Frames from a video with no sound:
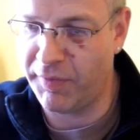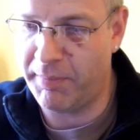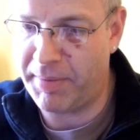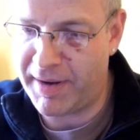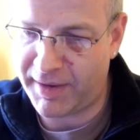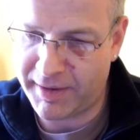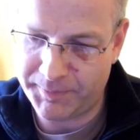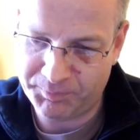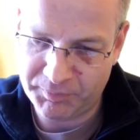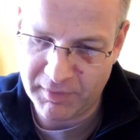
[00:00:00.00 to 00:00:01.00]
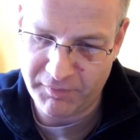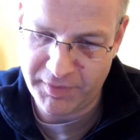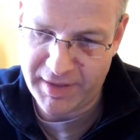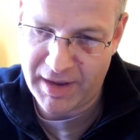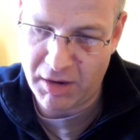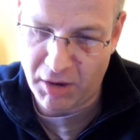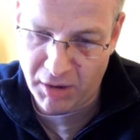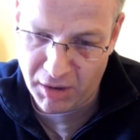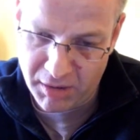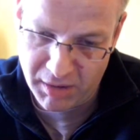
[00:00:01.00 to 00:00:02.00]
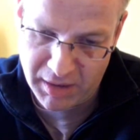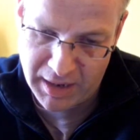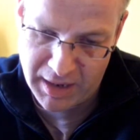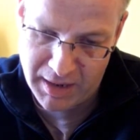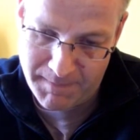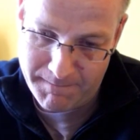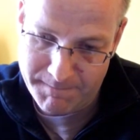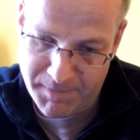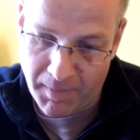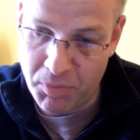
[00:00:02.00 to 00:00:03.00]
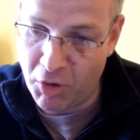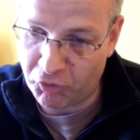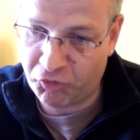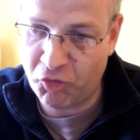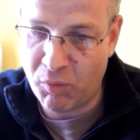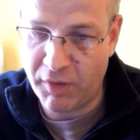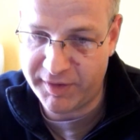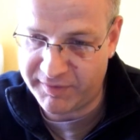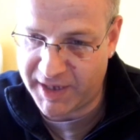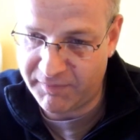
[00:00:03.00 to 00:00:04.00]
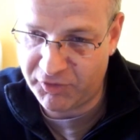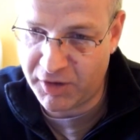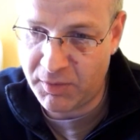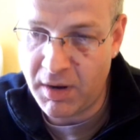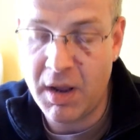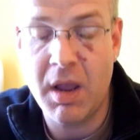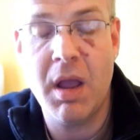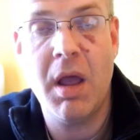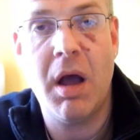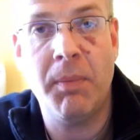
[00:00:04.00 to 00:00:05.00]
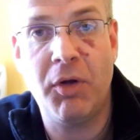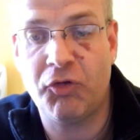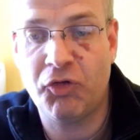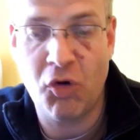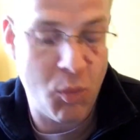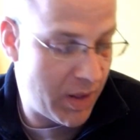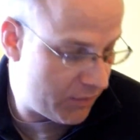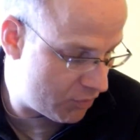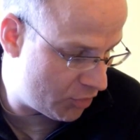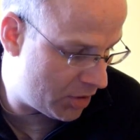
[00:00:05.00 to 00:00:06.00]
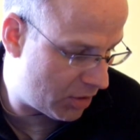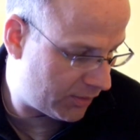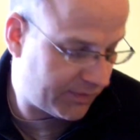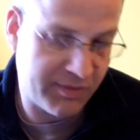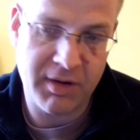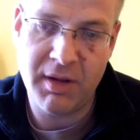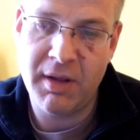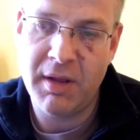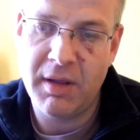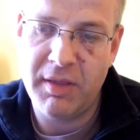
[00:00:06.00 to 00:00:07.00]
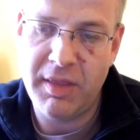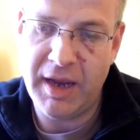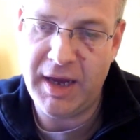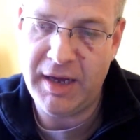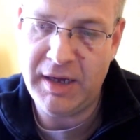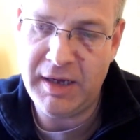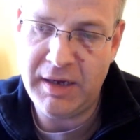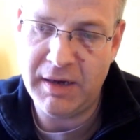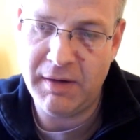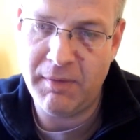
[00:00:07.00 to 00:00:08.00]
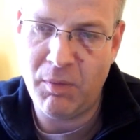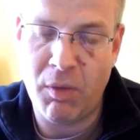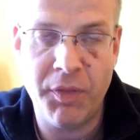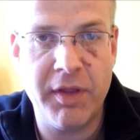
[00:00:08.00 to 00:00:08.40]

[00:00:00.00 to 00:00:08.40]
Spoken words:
the back for that. I'm not sure what this gives you. I'm not sure whether or not the one